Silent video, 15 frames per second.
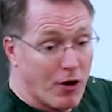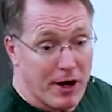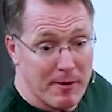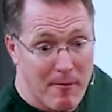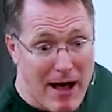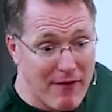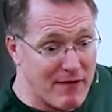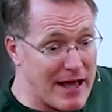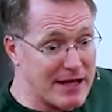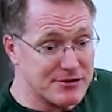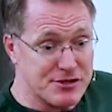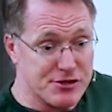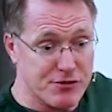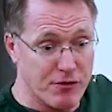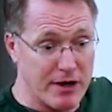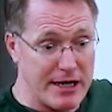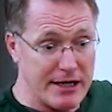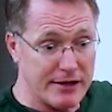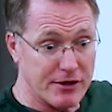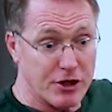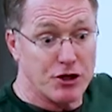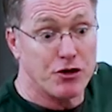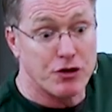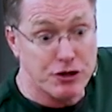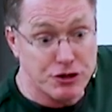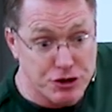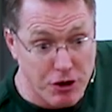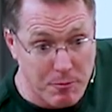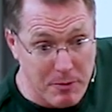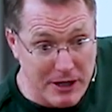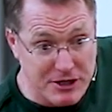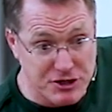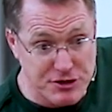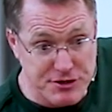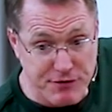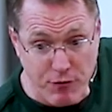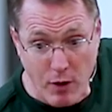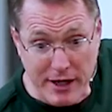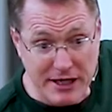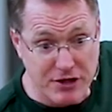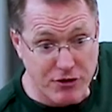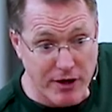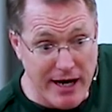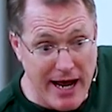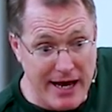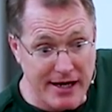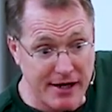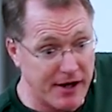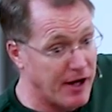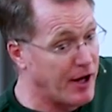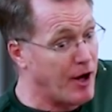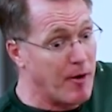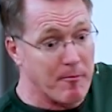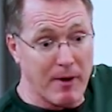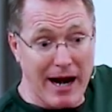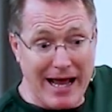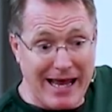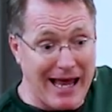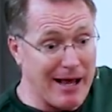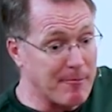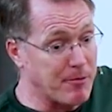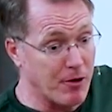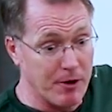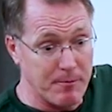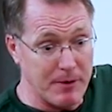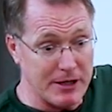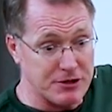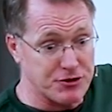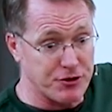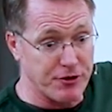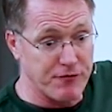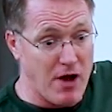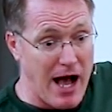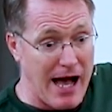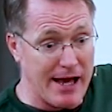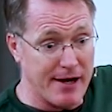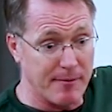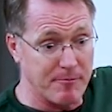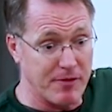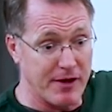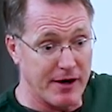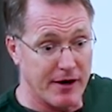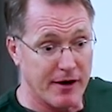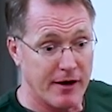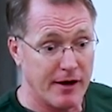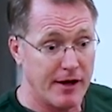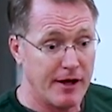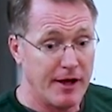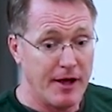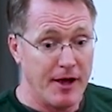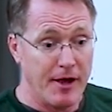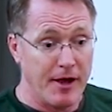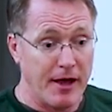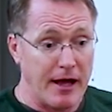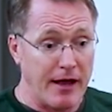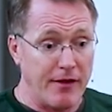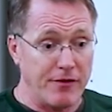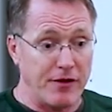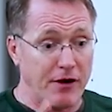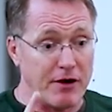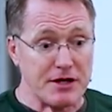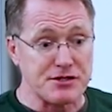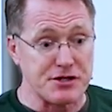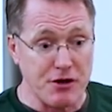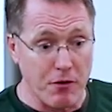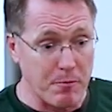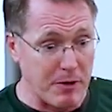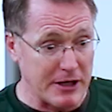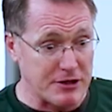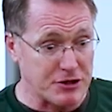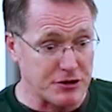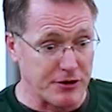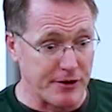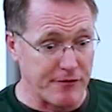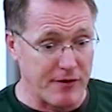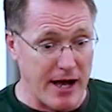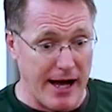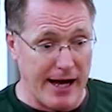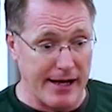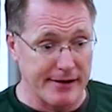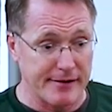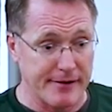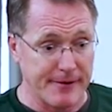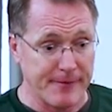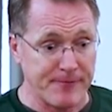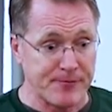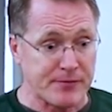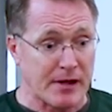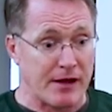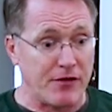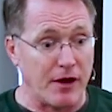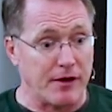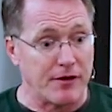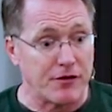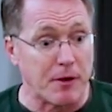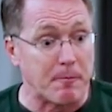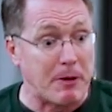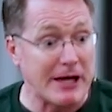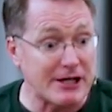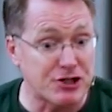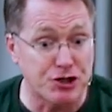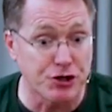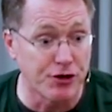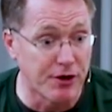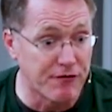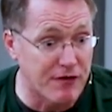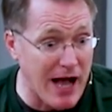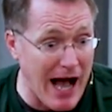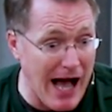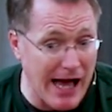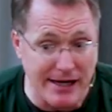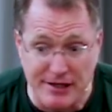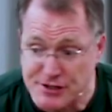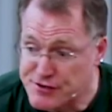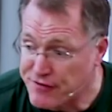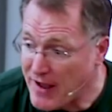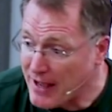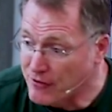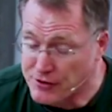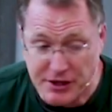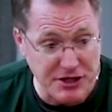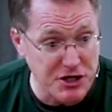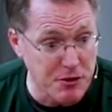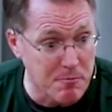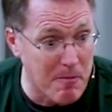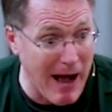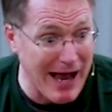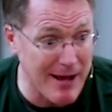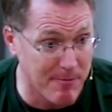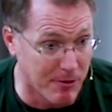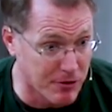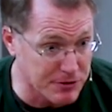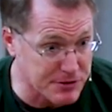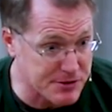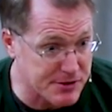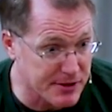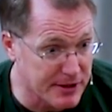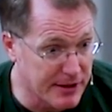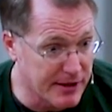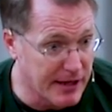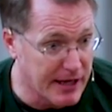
put Him on that screen. You can show pictures of what He created, but I can't put a picture of God up there. There is no picture of God. The, the picture of God is found in your Bibles.